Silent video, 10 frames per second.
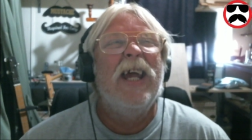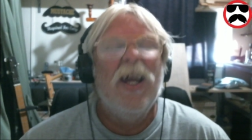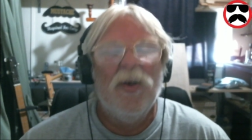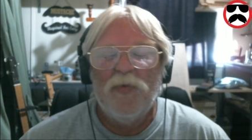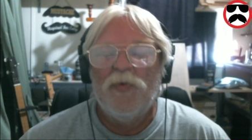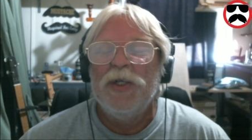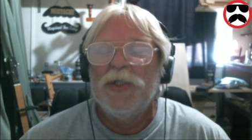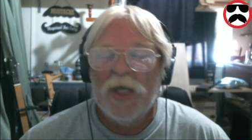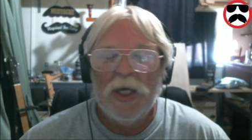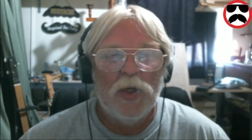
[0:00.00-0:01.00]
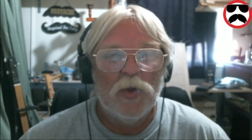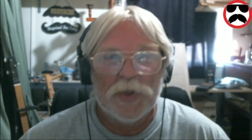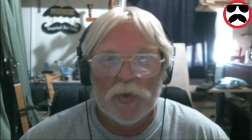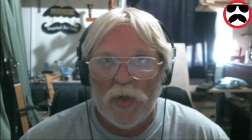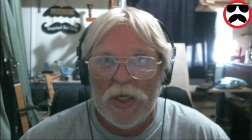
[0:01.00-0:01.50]
every single
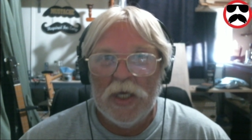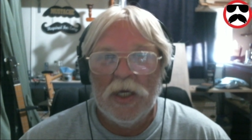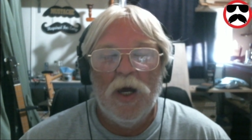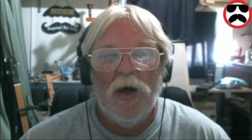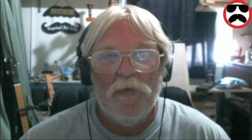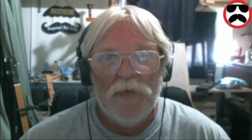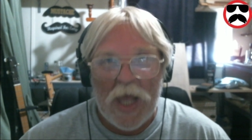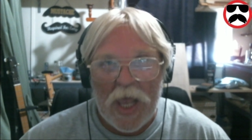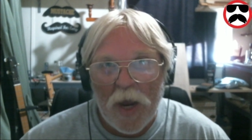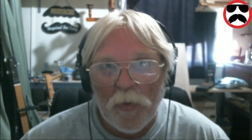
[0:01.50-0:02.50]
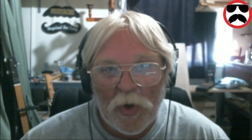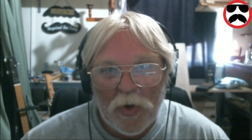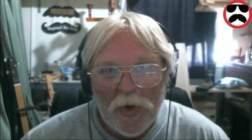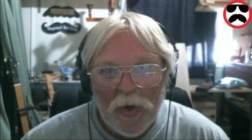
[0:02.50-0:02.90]
swing of the hammer.